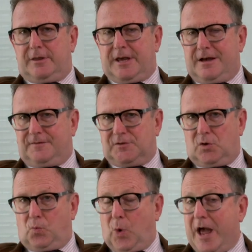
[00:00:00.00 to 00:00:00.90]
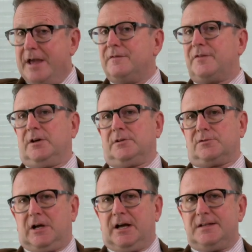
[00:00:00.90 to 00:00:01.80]
So they have to waive
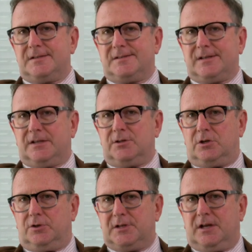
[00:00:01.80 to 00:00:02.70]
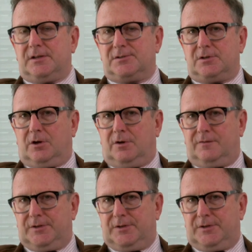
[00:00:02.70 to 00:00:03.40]
those rights in the context